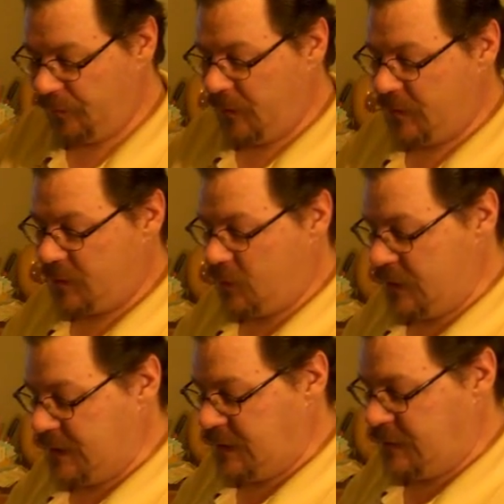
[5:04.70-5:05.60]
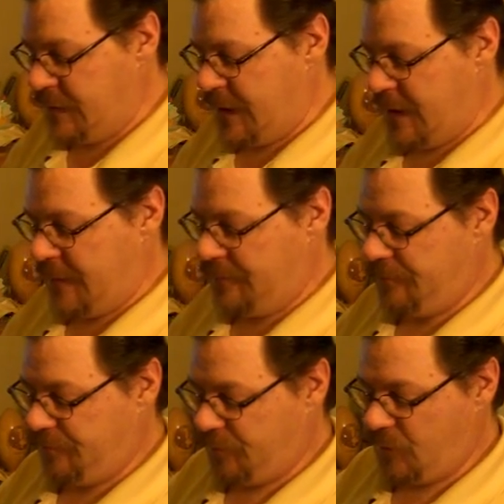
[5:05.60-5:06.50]
Squeeze on that.
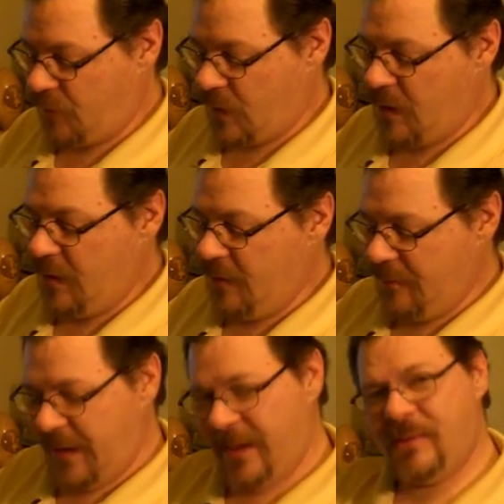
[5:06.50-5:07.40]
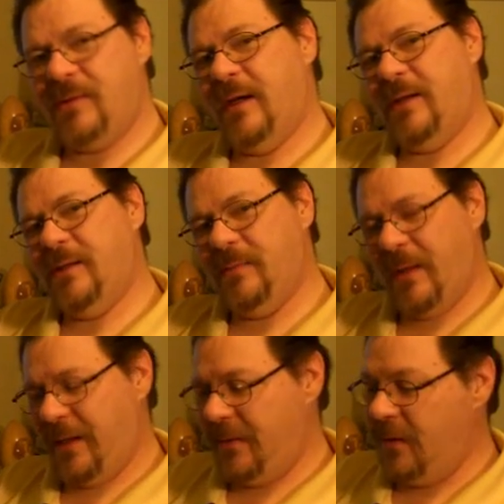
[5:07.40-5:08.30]
Man, stress is
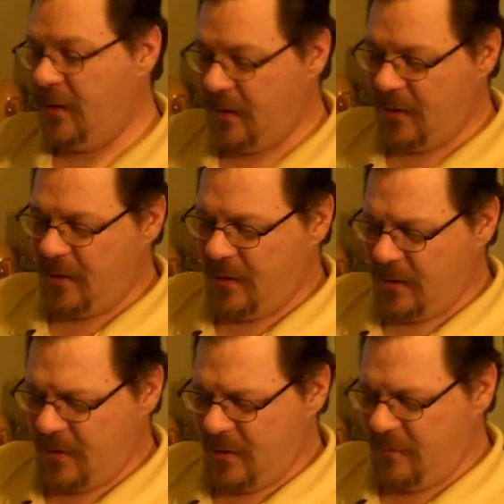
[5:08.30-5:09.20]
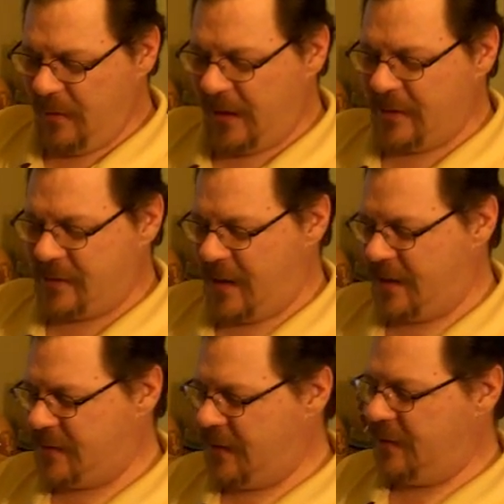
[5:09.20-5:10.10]
my biggest
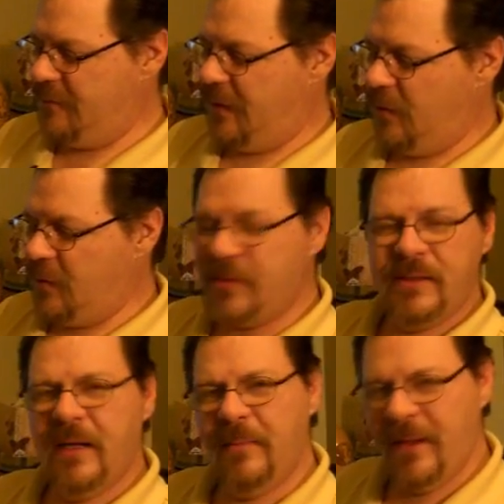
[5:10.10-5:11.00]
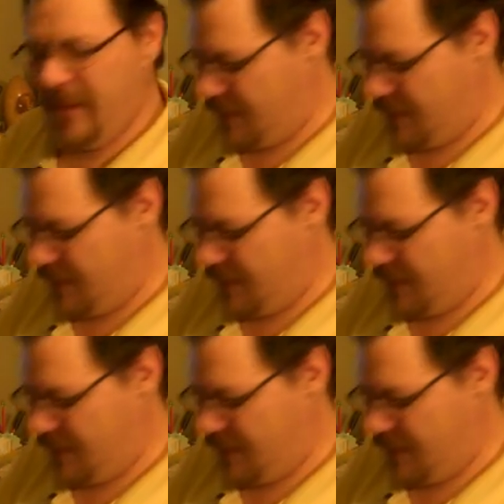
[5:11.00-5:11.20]
asset and my worst enemy at the